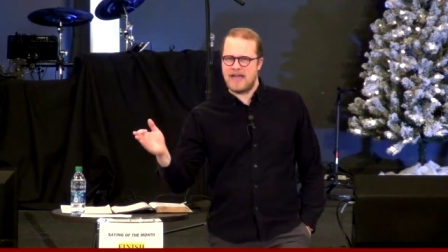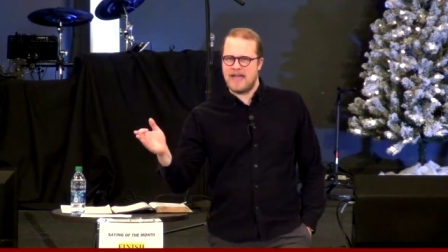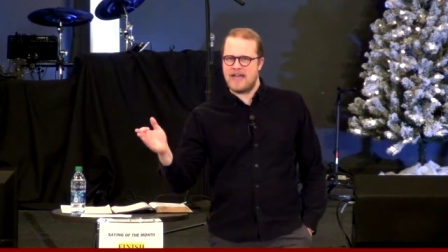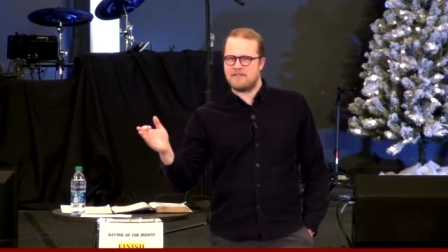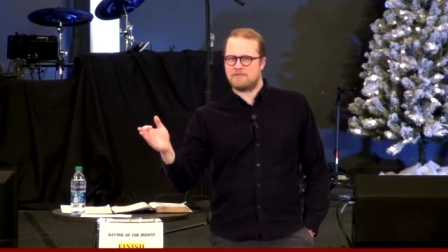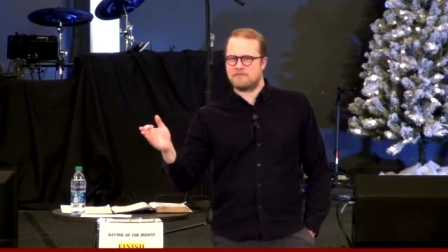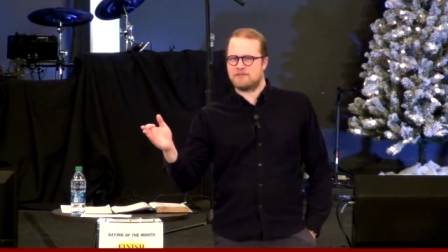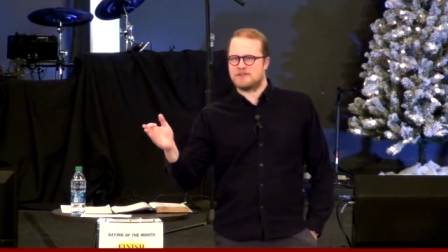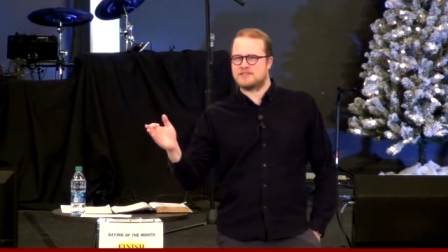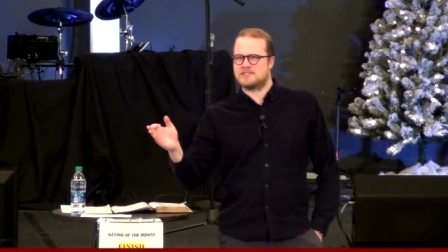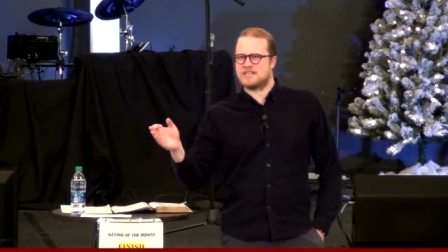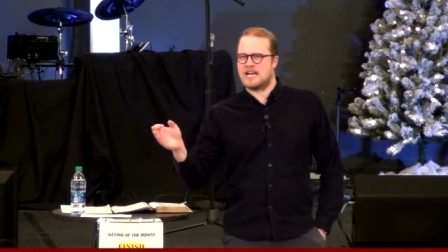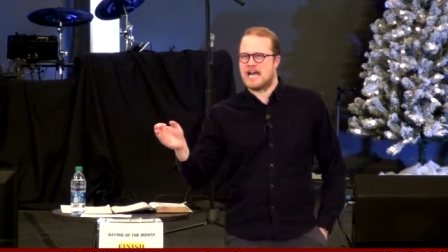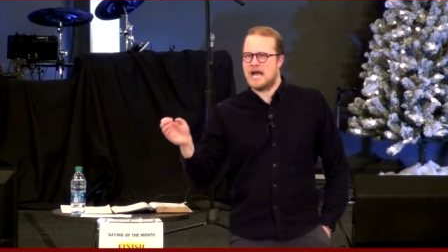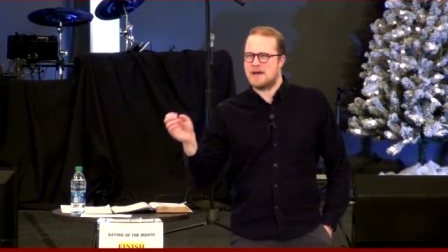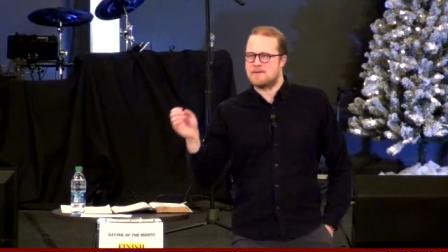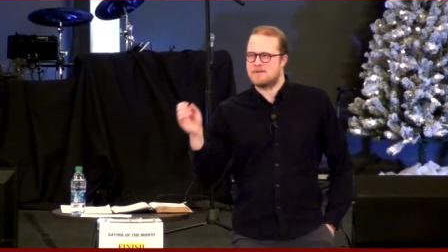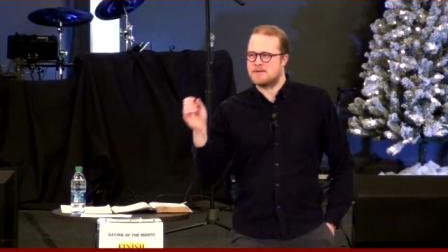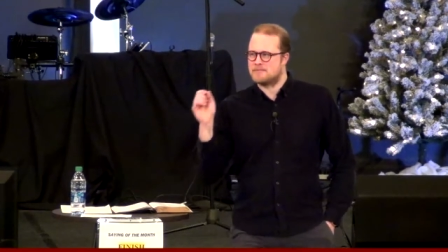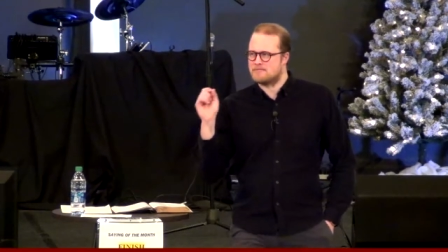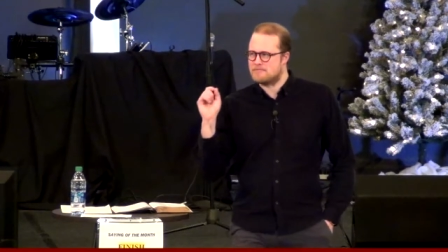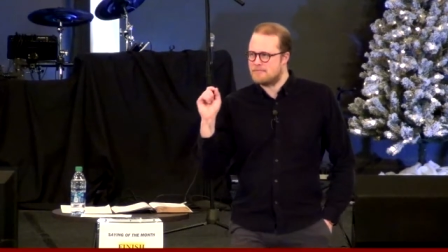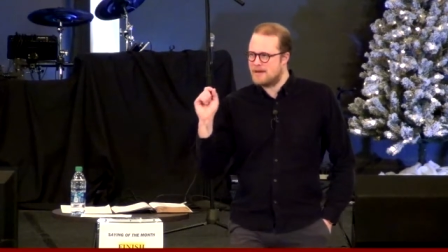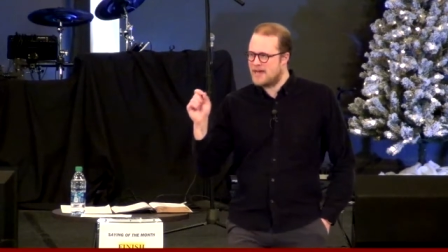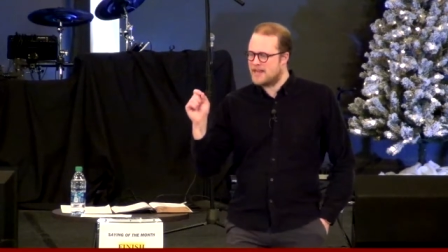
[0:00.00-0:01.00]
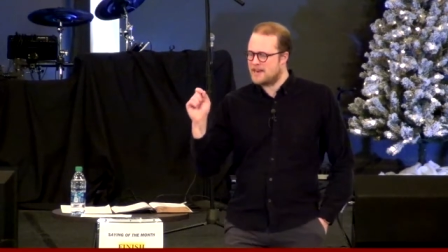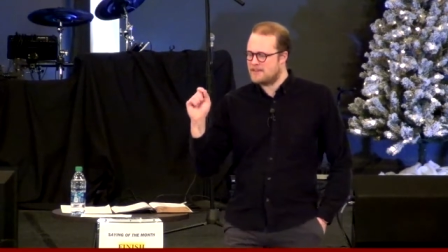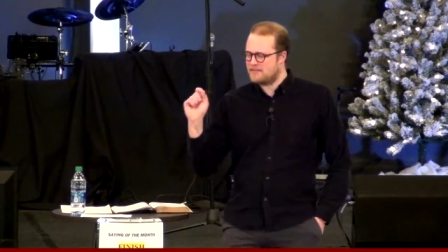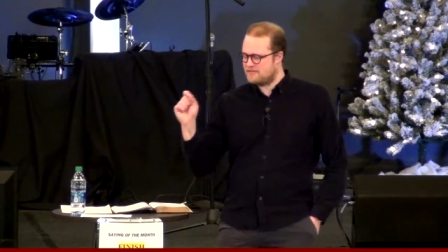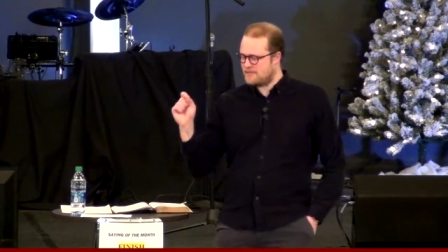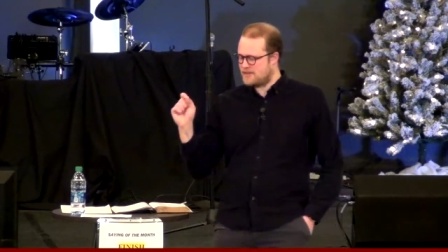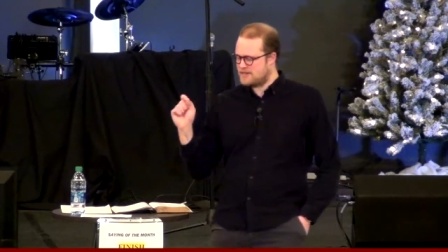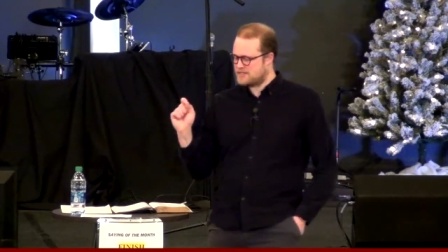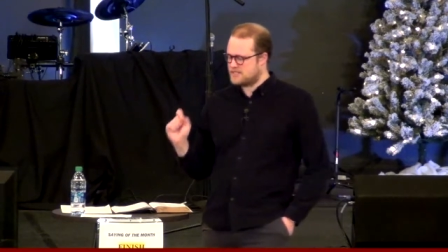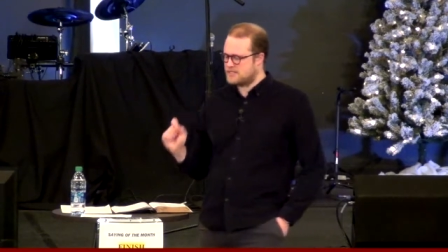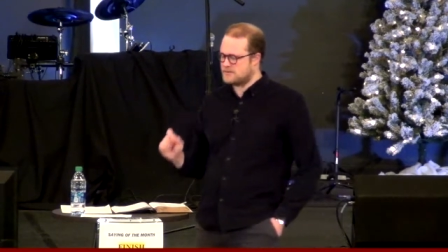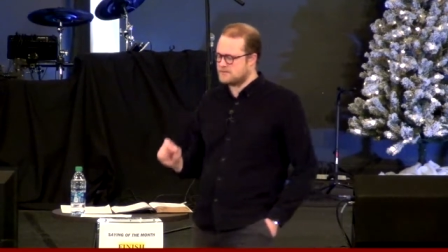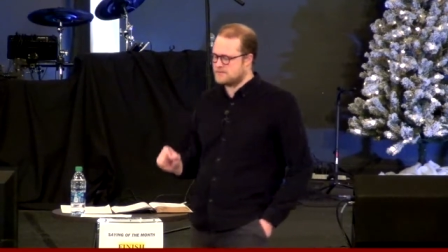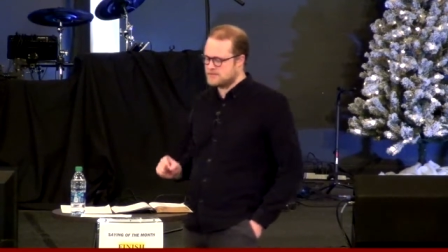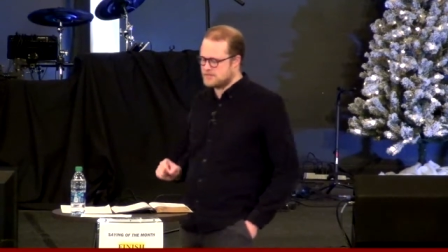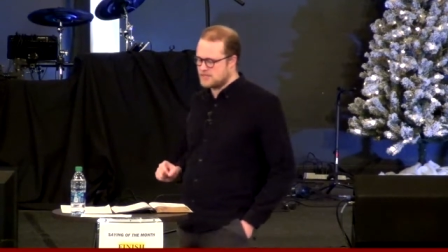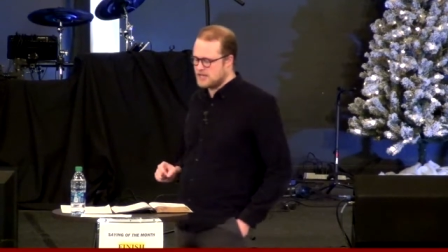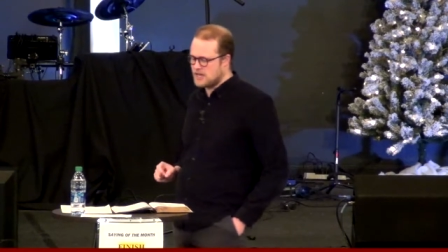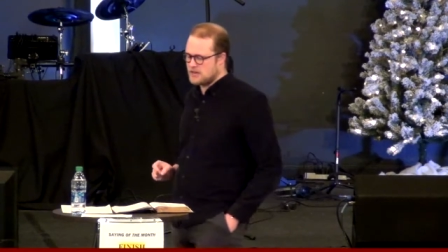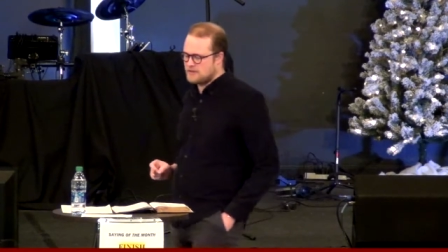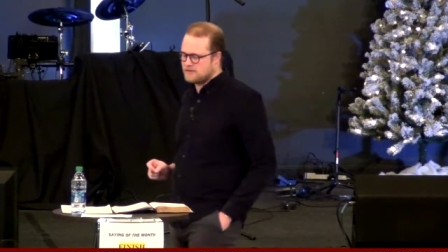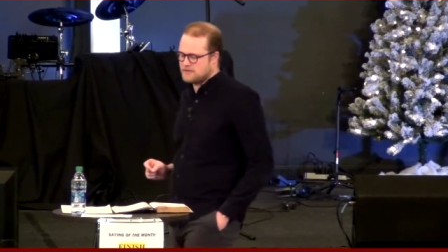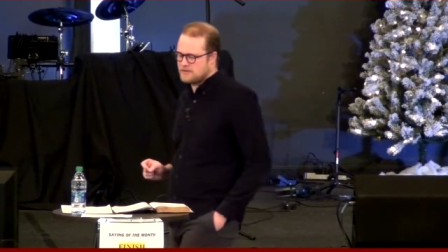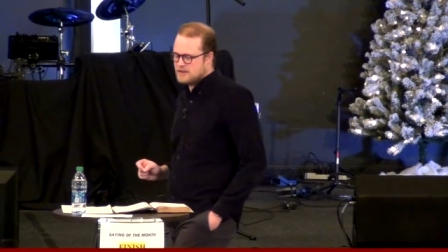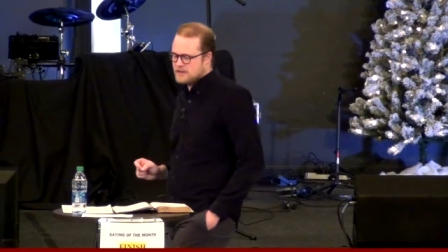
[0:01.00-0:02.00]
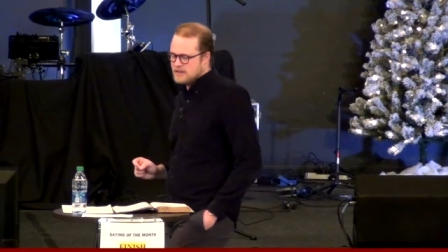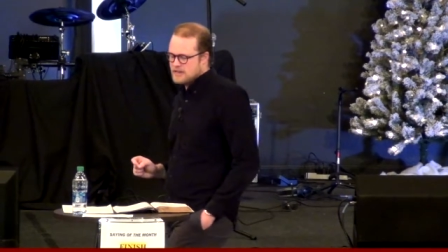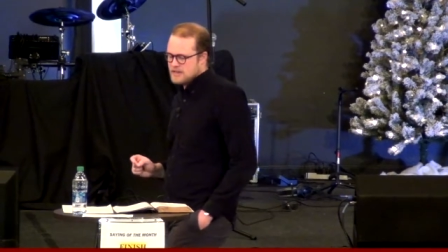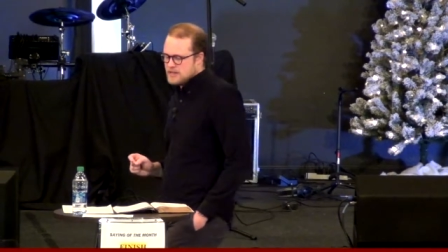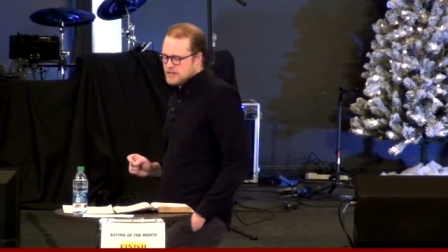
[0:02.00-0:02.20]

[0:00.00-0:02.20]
every time and manifest Himself